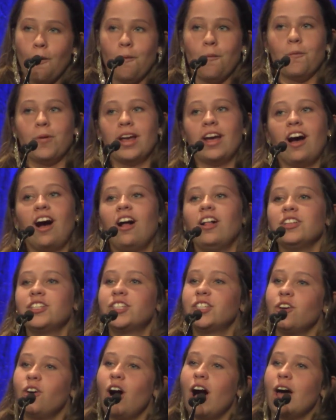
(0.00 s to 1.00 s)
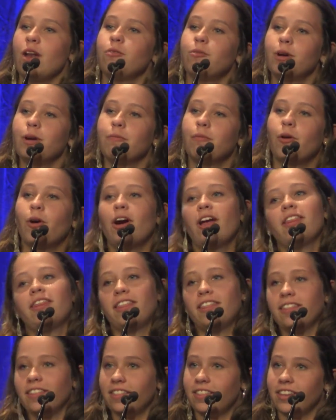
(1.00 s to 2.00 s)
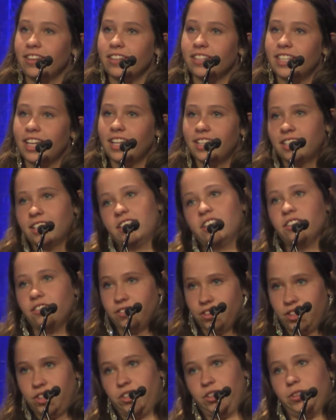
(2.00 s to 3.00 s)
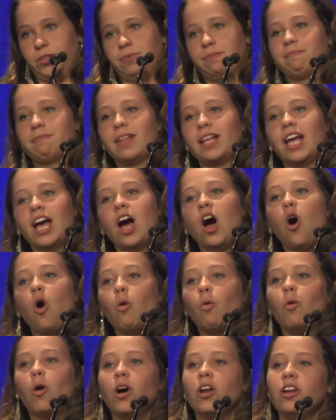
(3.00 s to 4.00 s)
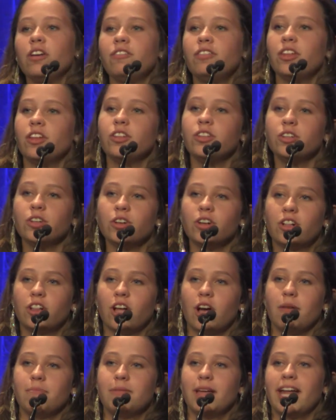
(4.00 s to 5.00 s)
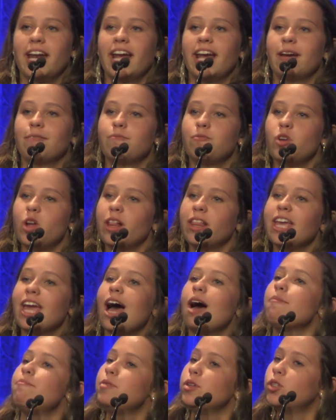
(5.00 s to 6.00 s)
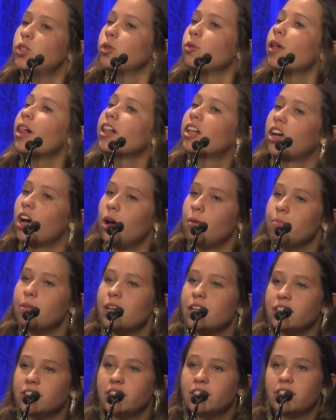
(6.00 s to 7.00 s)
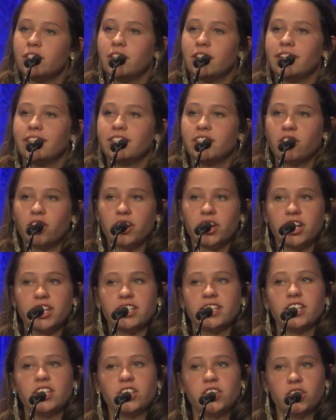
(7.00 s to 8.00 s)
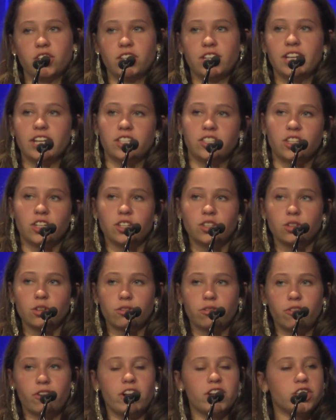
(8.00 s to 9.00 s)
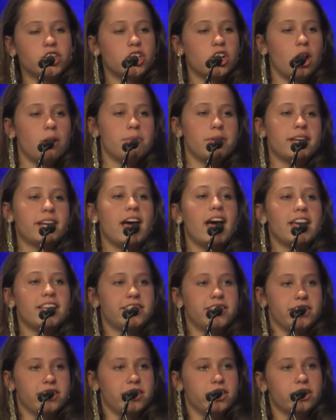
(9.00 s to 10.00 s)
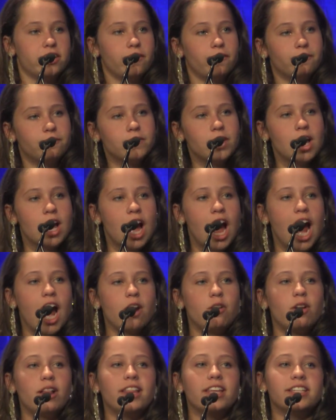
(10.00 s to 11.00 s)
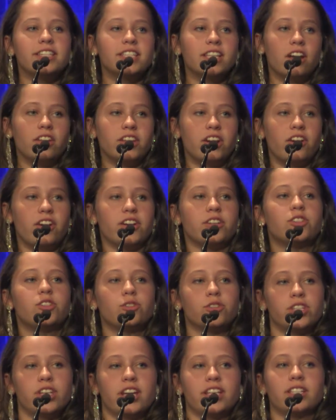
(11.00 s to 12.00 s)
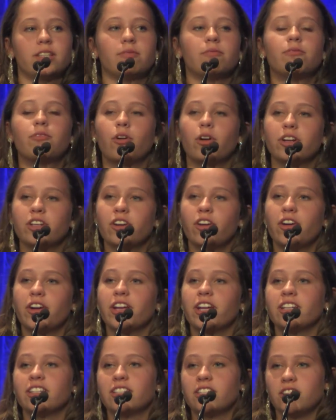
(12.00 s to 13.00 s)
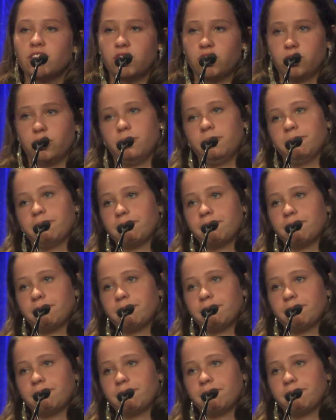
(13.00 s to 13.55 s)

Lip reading: We also had way more attendees at this convention. One of the new clubs that I am really happy to welcome is the new French club in Haiti. I really saw their enthusiasm for the organization.